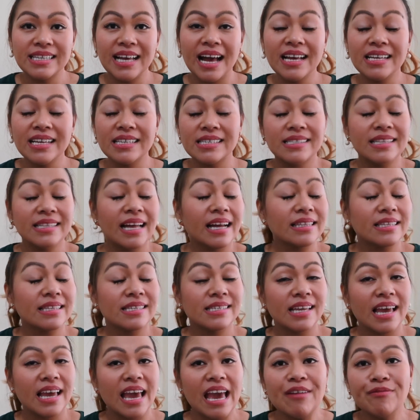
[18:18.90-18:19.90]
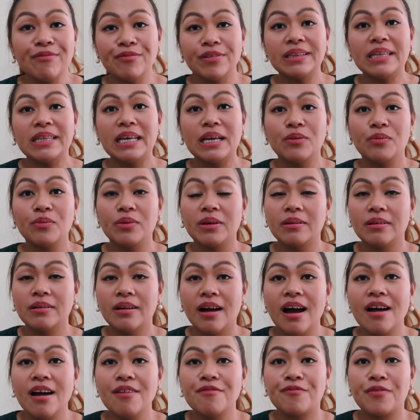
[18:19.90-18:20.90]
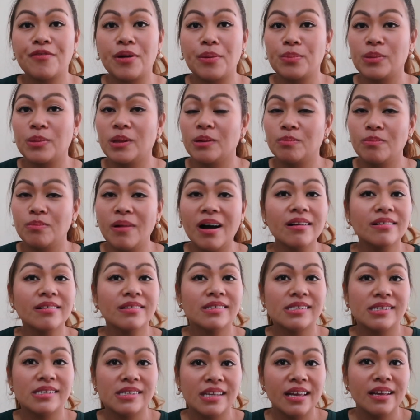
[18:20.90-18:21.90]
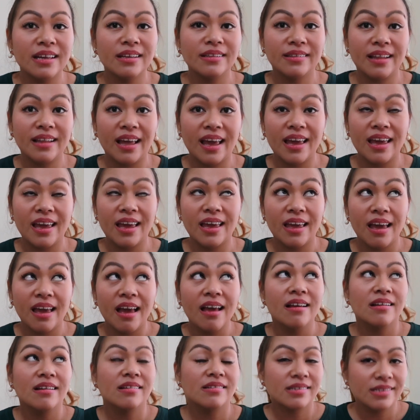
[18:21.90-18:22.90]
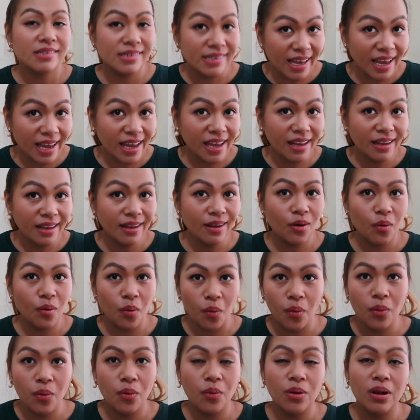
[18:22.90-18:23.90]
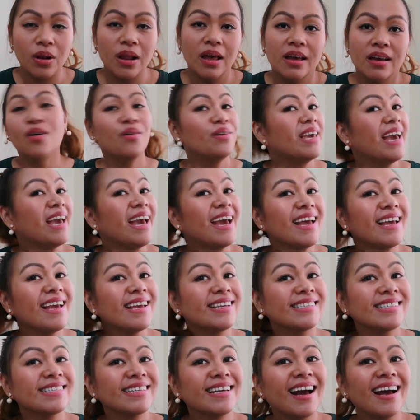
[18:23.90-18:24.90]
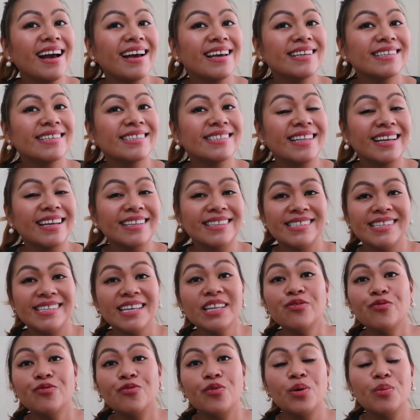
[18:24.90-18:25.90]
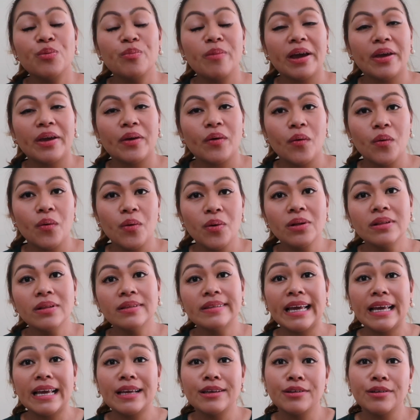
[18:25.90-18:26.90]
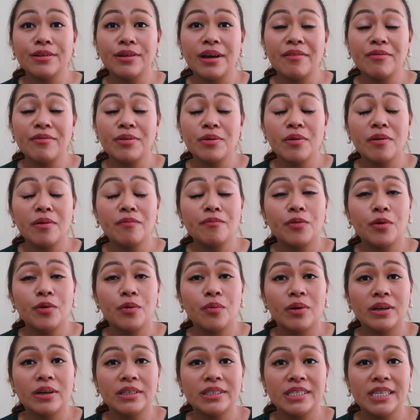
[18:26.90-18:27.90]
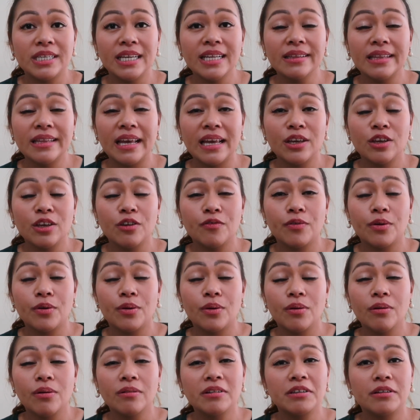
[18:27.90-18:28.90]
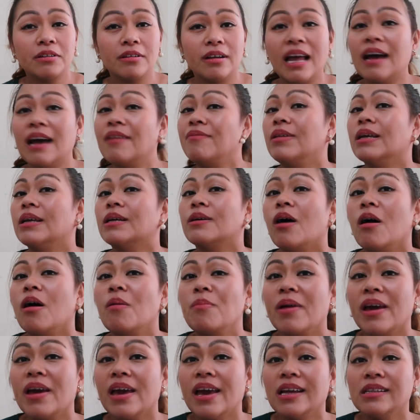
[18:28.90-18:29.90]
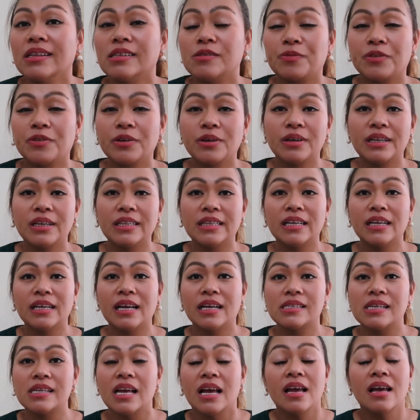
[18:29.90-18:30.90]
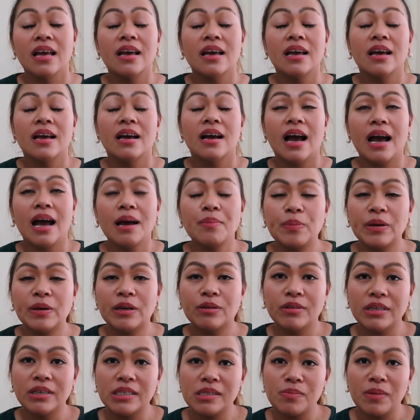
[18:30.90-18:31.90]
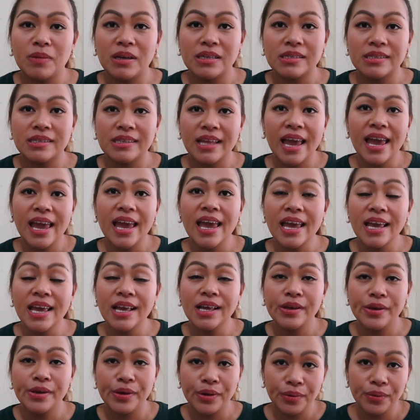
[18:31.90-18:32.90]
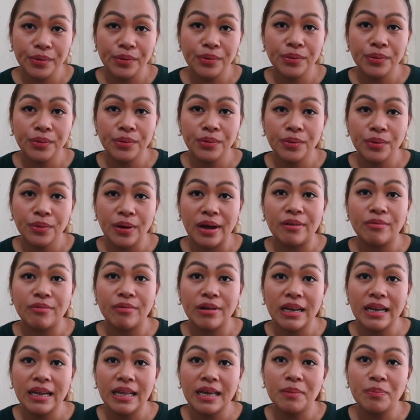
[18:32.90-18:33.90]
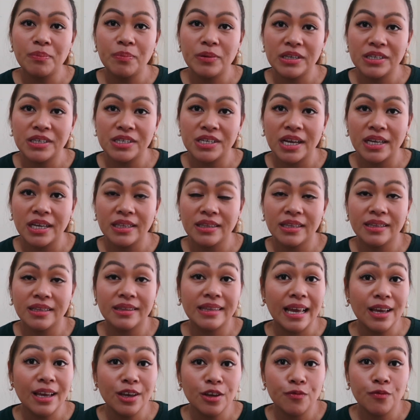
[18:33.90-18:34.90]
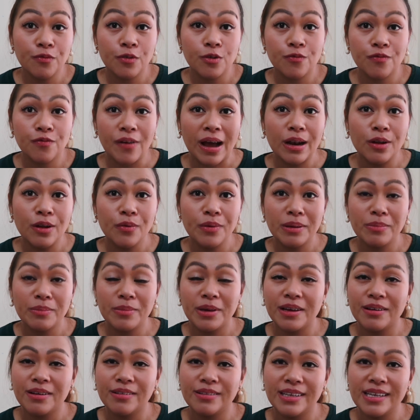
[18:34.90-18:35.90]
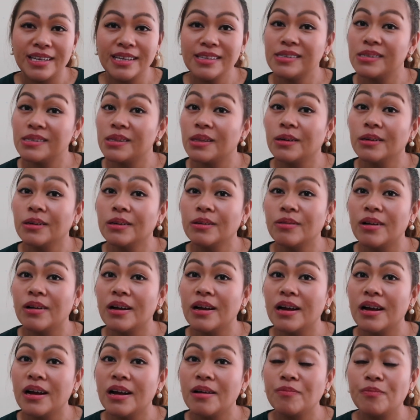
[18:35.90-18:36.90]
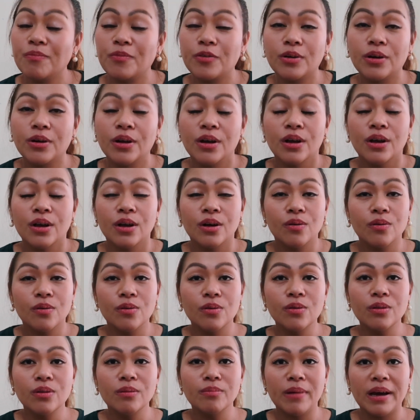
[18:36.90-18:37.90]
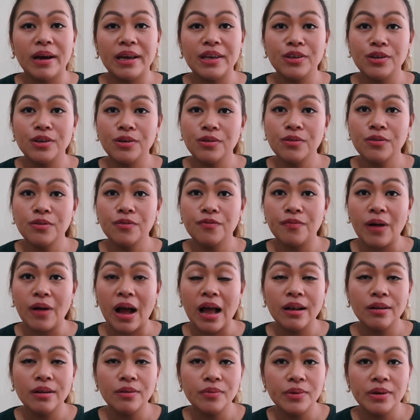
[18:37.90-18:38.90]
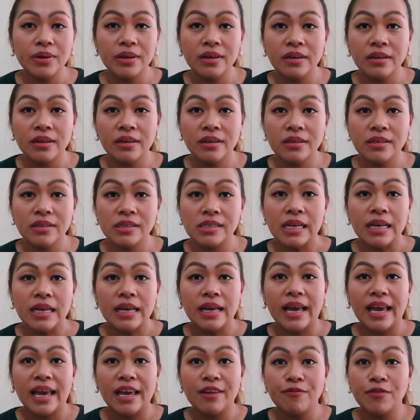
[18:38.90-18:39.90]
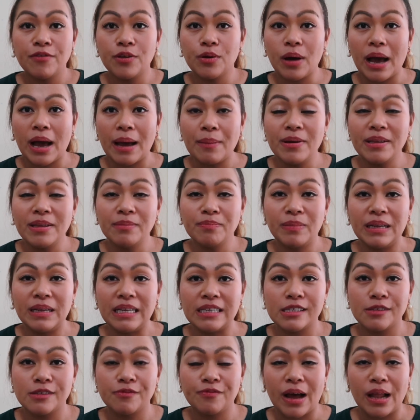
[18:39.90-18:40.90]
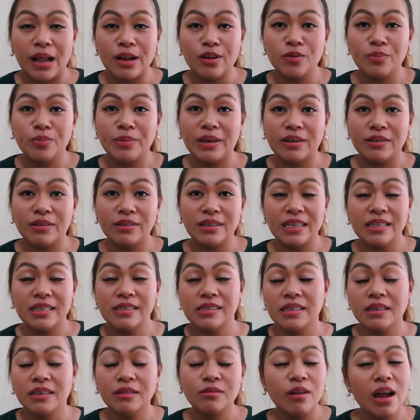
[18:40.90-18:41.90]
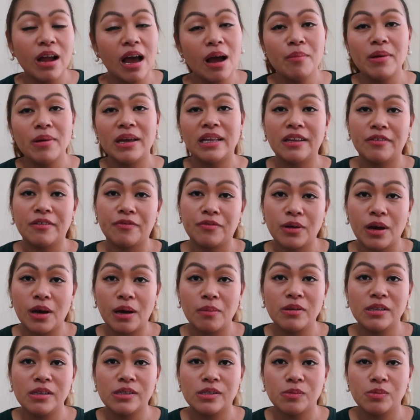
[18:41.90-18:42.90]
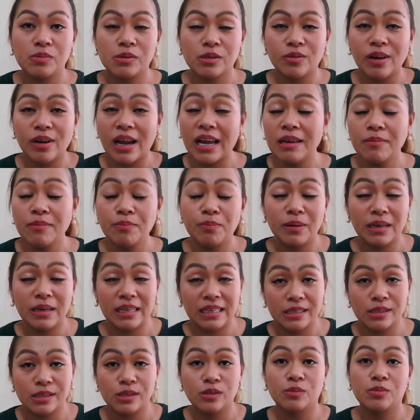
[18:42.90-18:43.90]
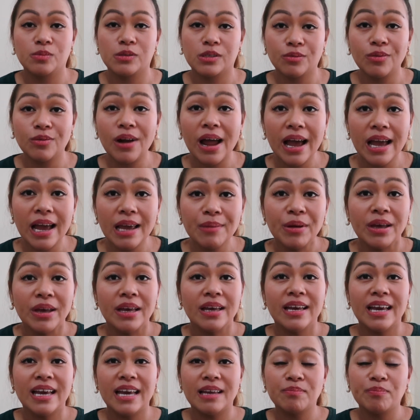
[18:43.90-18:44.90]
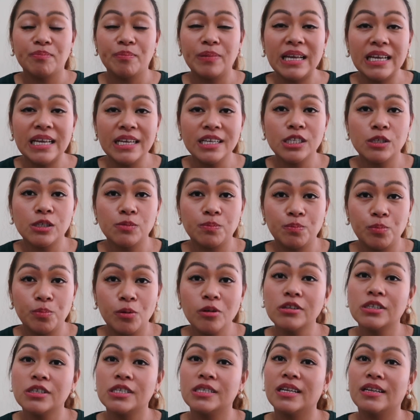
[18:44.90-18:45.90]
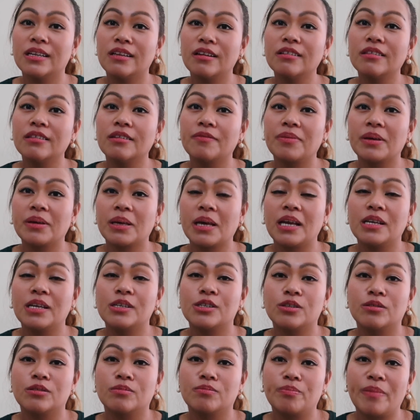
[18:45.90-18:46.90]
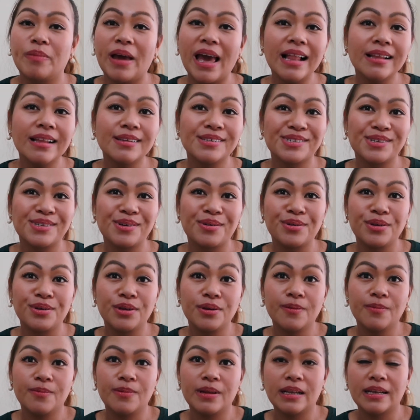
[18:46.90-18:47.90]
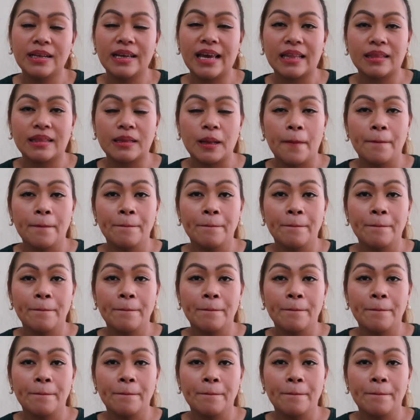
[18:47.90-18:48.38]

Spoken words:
guys, that's everything we got from the Boxing Day sale haul. Oh yes guys, that's it for my haul. Thank you everyone for watching. Thank you for all your lovely comments, for greeting us. Happy Christmas. Thank you. I really appreciate it. Thank you for following me on Instagram, for all my new followers. If you haven't, please follow me on Instagram. And if you haven't subscribed, please subscribe. And please push the notification bell so you will get